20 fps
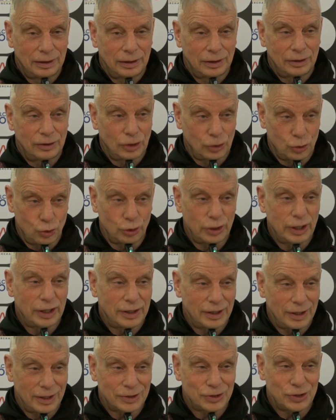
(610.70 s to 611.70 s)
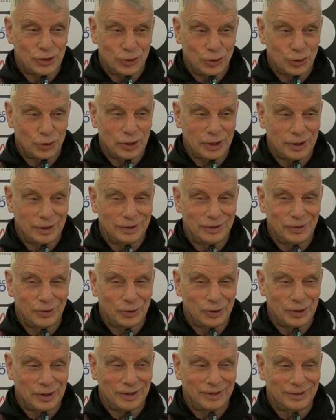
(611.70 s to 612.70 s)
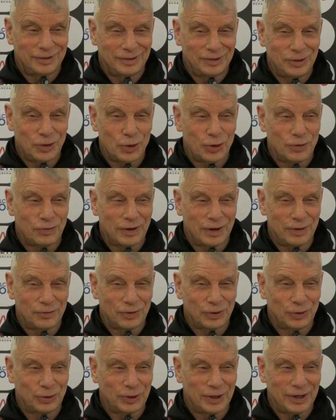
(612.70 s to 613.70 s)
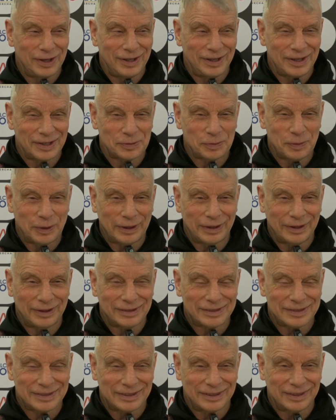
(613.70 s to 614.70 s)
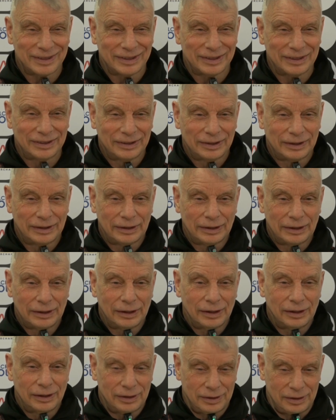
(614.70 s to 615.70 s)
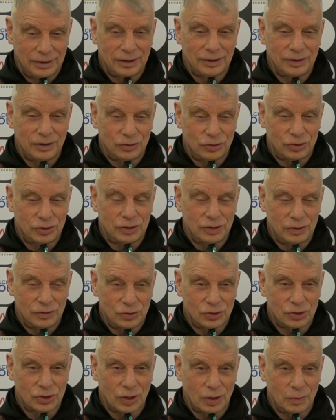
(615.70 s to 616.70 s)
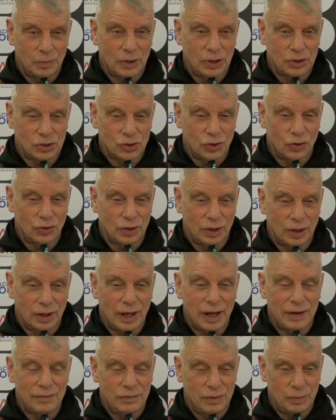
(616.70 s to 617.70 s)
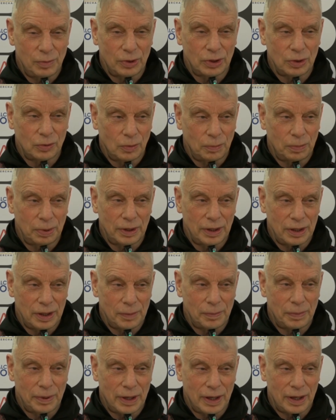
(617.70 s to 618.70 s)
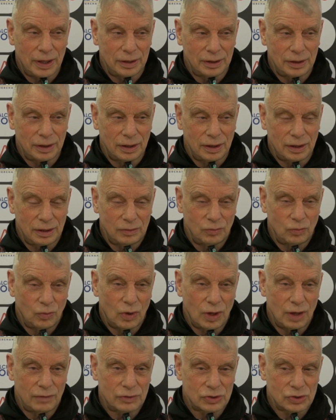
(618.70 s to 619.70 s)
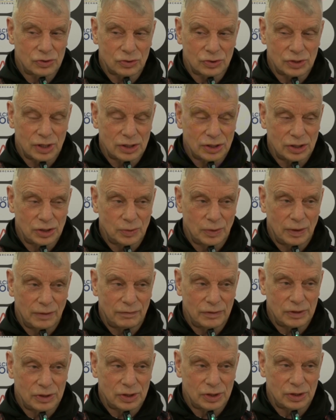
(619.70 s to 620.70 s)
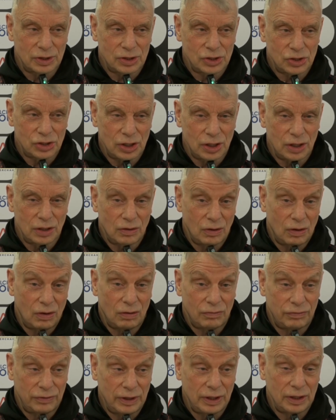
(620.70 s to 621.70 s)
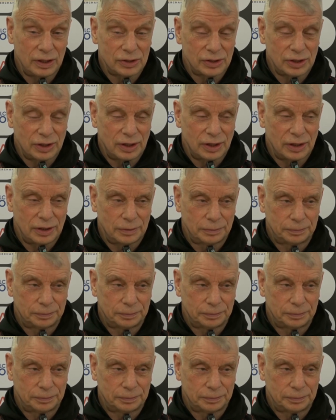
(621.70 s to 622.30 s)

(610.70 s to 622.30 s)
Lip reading: They're good headaches. You don't need Nurofen for good headaches, mate. It's you just got to make sure that everybody will play their part in whatever successes we have this year, or failures indeed.